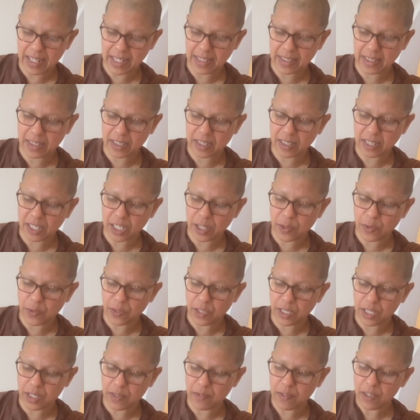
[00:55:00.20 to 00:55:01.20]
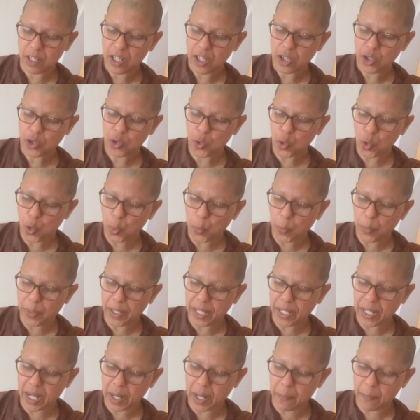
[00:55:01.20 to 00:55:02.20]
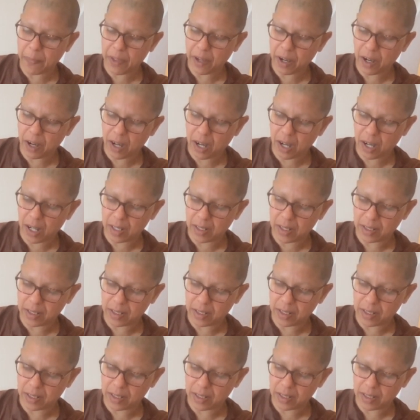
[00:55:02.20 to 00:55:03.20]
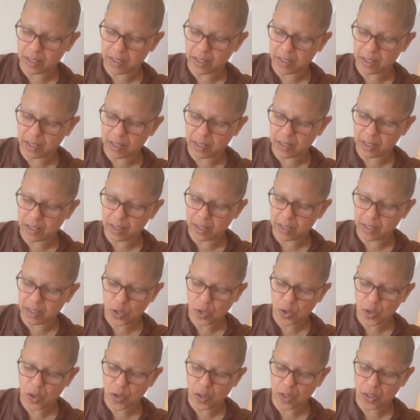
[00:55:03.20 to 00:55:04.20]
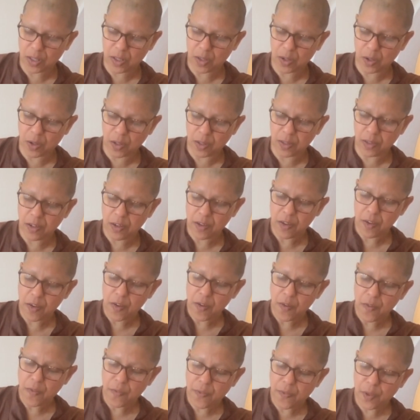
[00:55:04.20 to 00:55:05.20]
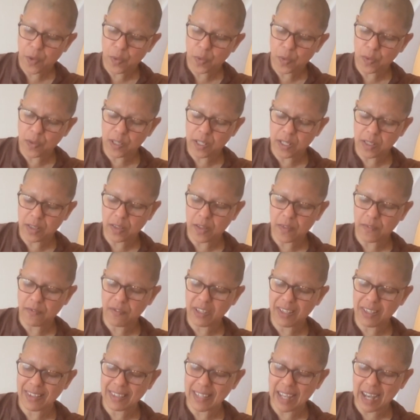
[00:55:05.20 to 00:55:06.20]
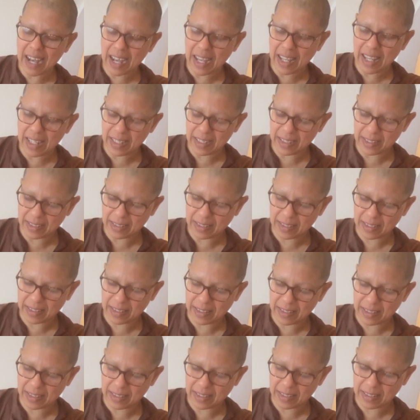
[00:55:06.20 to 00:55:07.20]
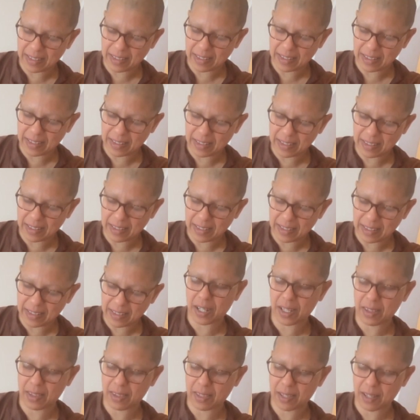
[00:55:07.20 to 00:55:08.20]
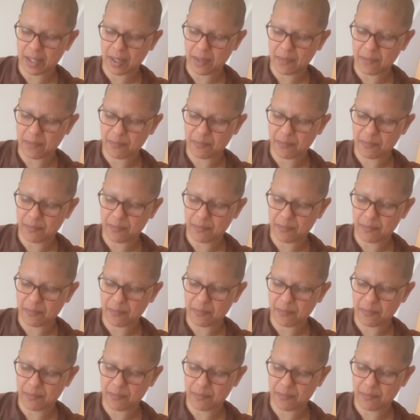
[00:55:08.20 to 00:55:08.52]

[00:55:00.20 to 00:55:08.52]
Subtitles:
is conducive to opening up the heart. That is, talk on fewness of desires, appichakata,